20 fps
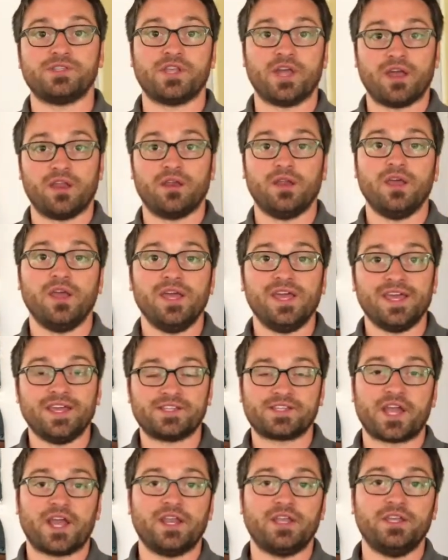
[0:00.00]
then
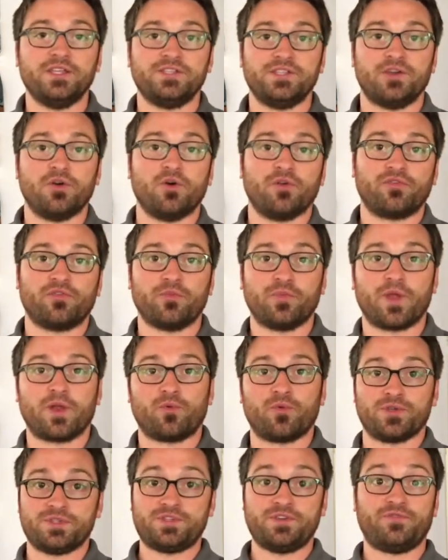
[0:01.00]
it's kind of easy going from there
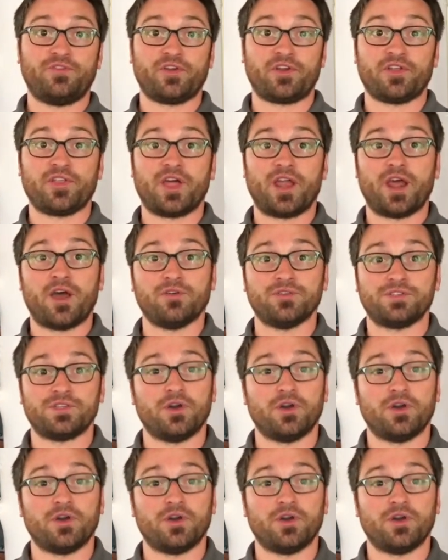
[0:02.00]
once you figure that out.